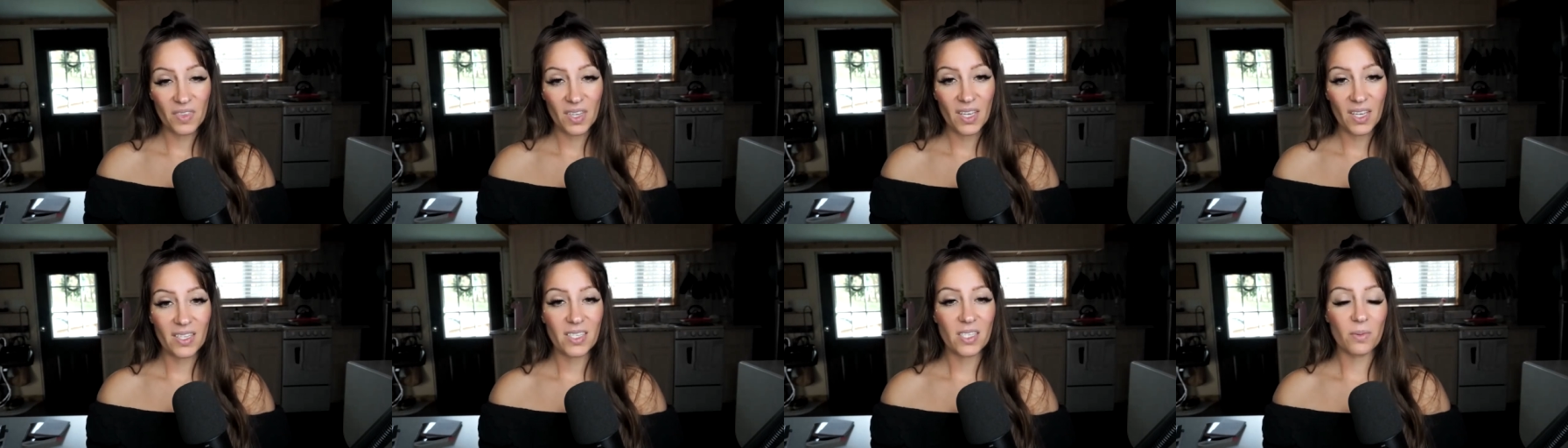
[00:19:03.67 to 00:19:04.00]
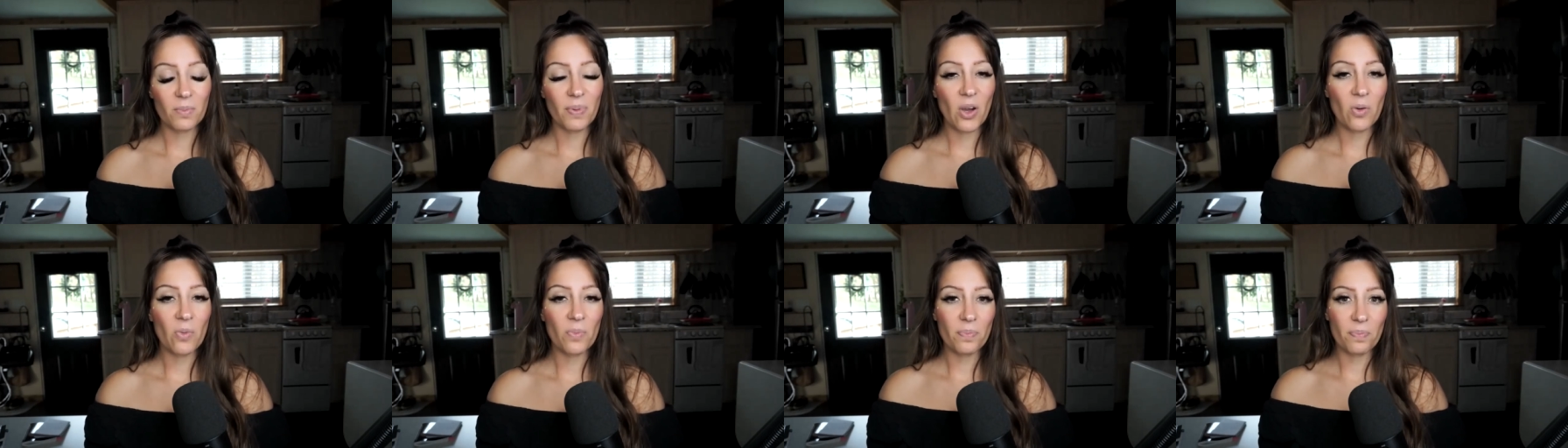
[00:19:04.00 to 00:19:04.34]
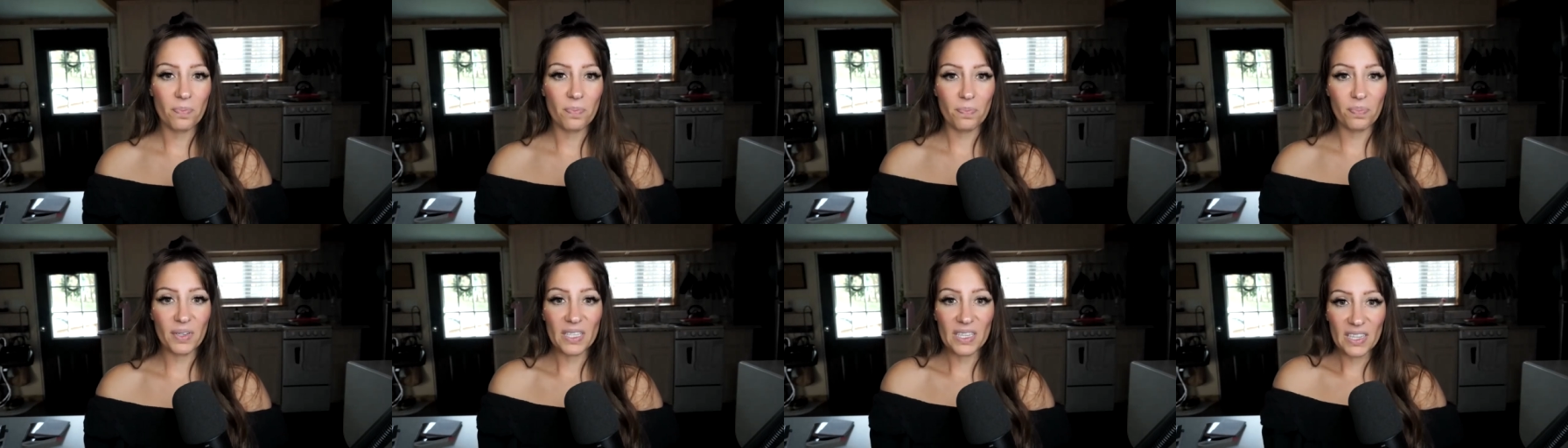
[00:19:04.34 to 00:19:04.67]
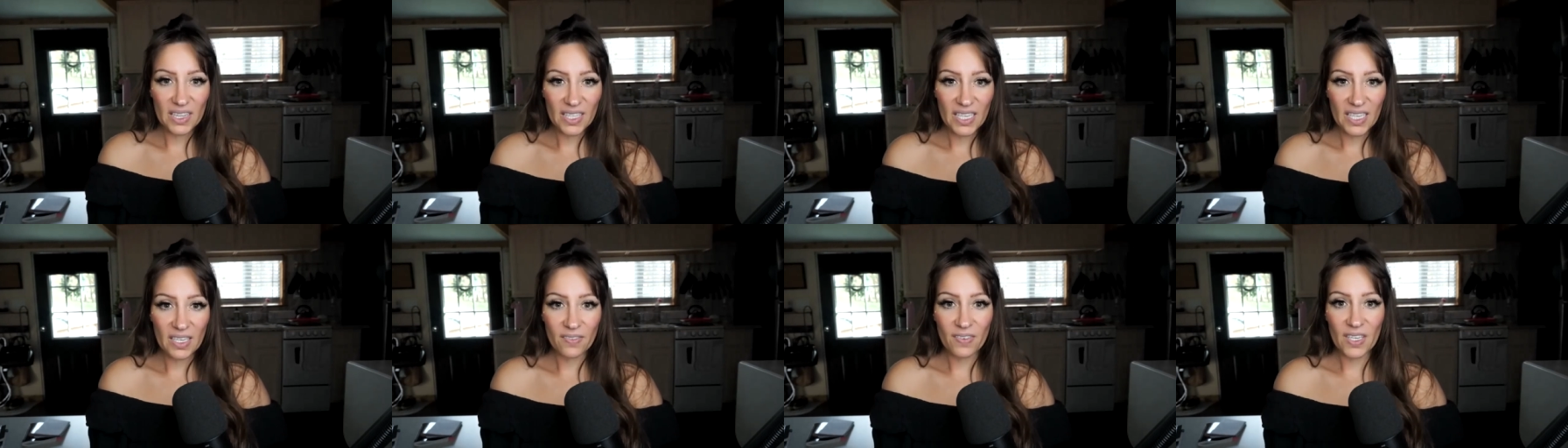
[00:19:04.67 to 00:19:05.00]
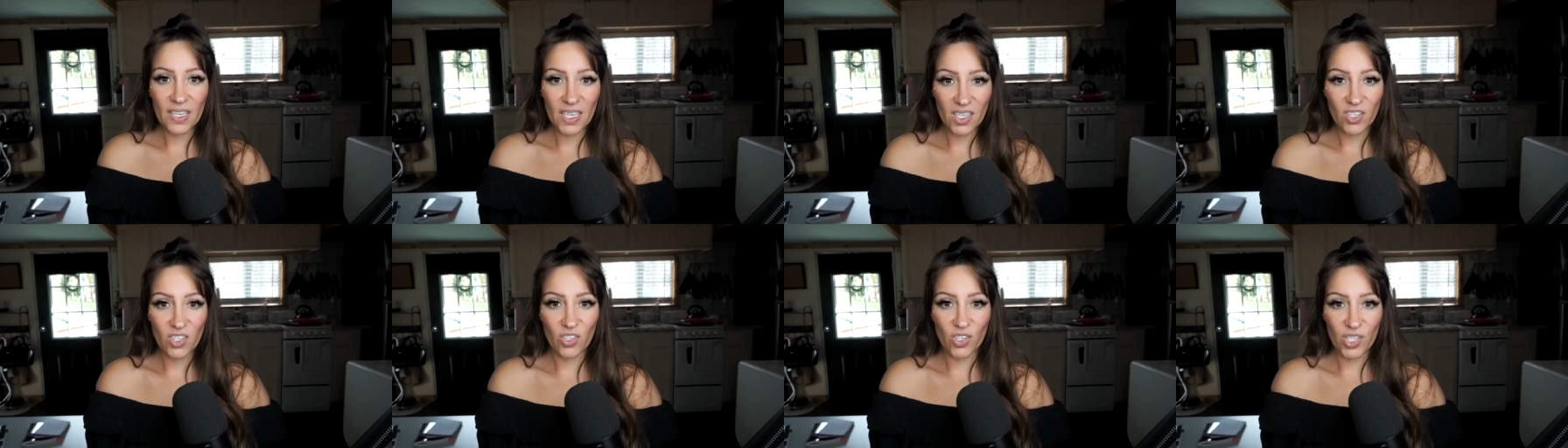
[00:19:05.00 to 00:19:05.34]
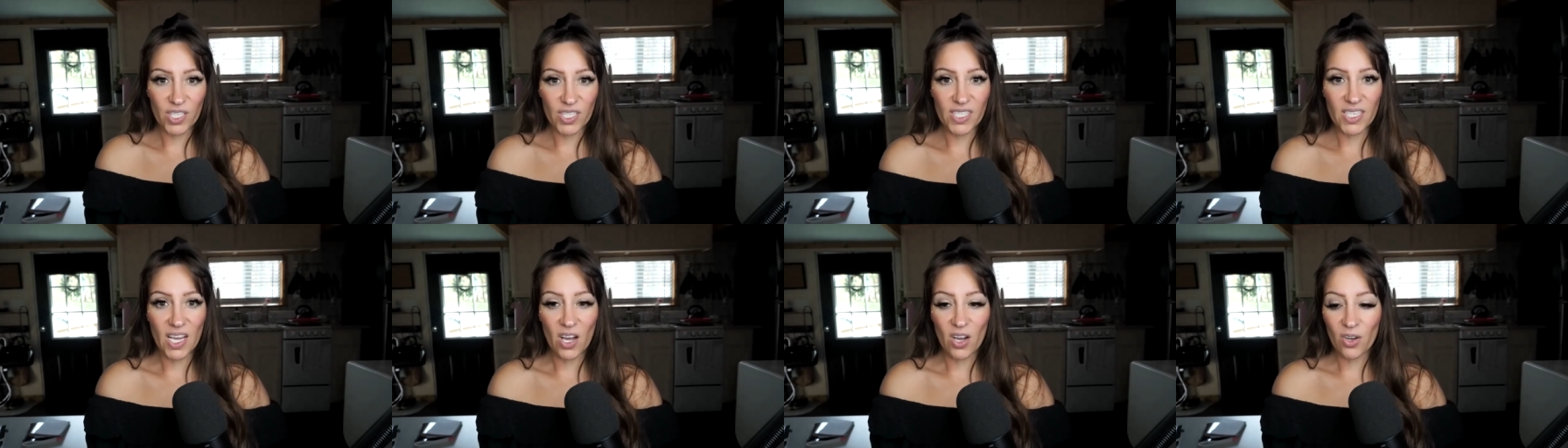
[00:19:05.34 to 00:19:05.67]
It's about believing in
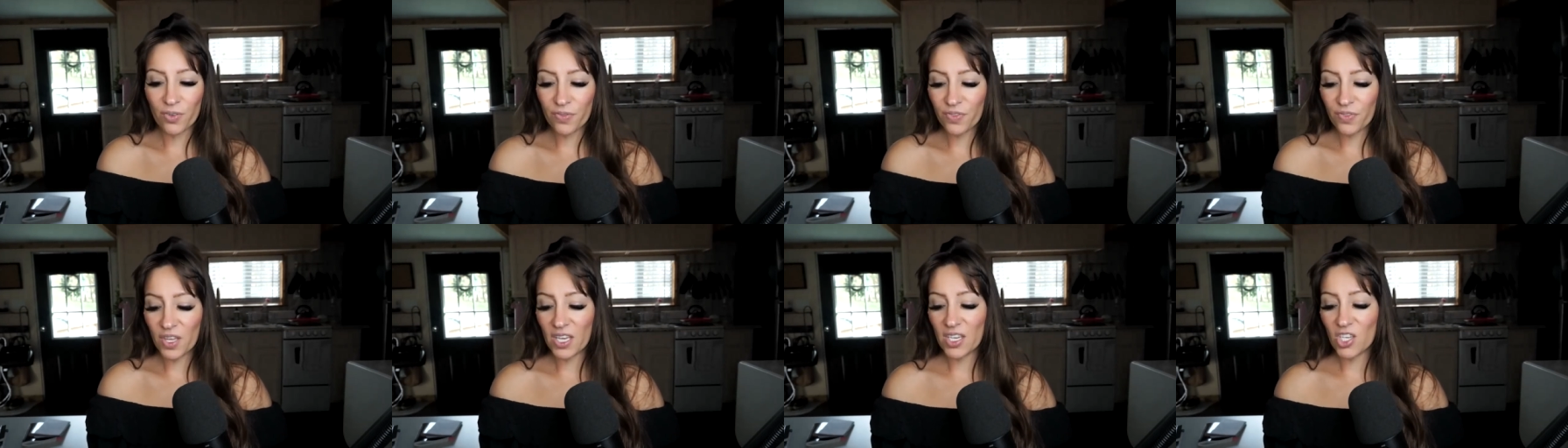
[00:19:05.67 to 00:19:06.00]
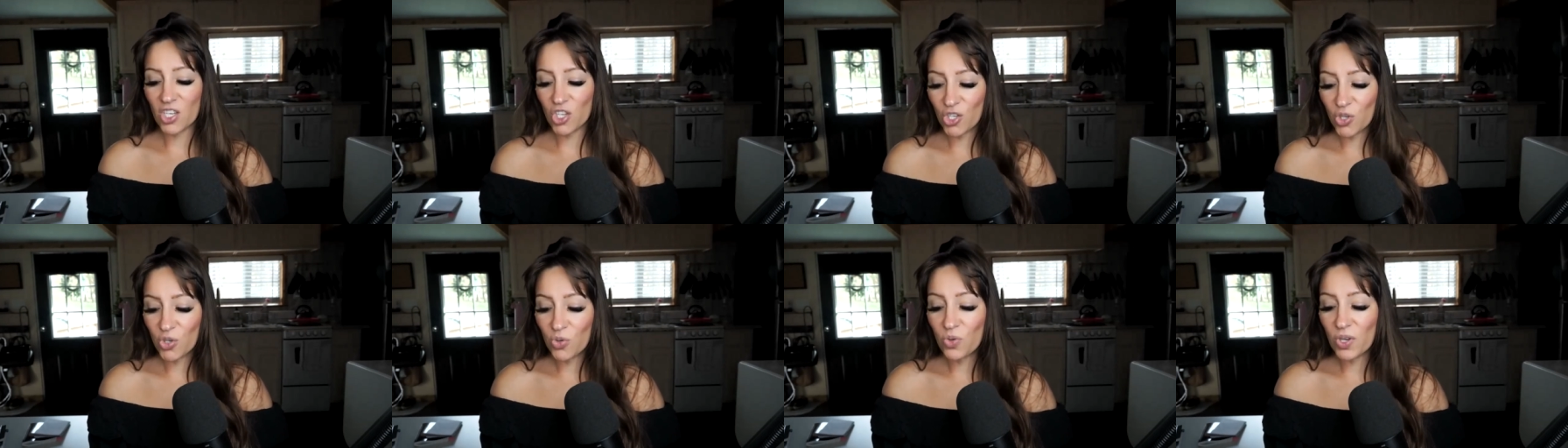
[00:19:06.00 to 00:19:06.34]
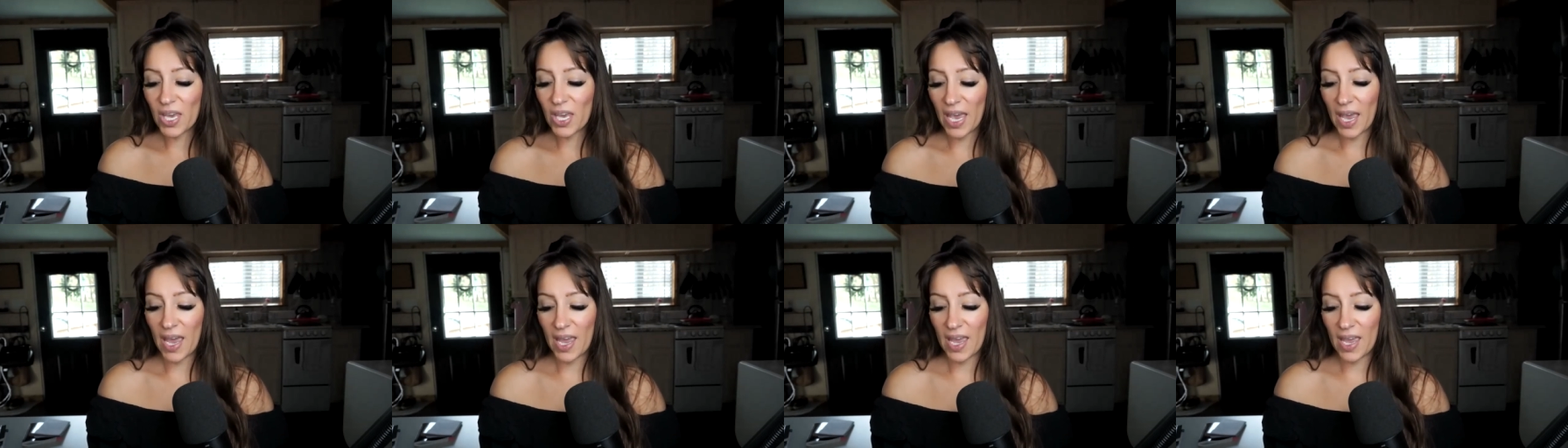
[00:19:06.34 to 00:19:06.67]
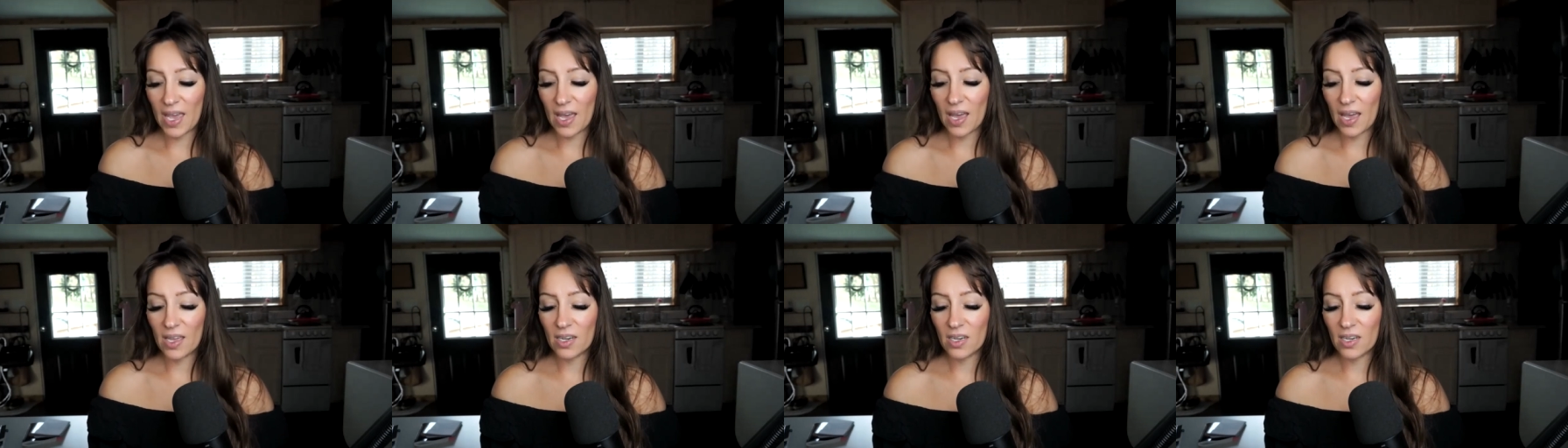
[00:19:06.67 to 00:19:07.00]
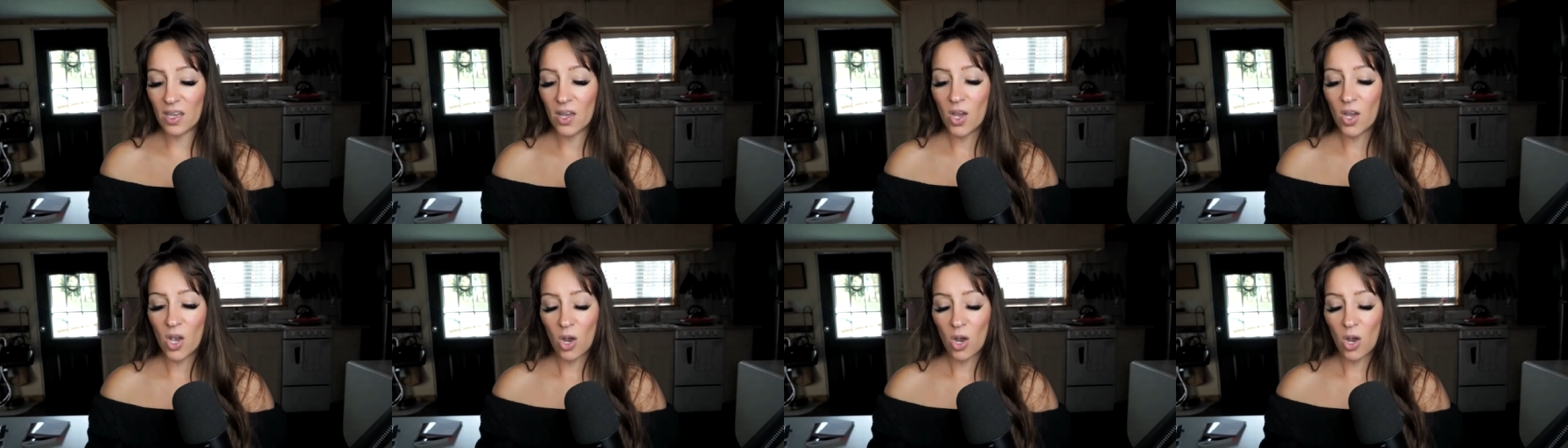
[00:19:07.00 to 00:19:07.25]
yourself that you can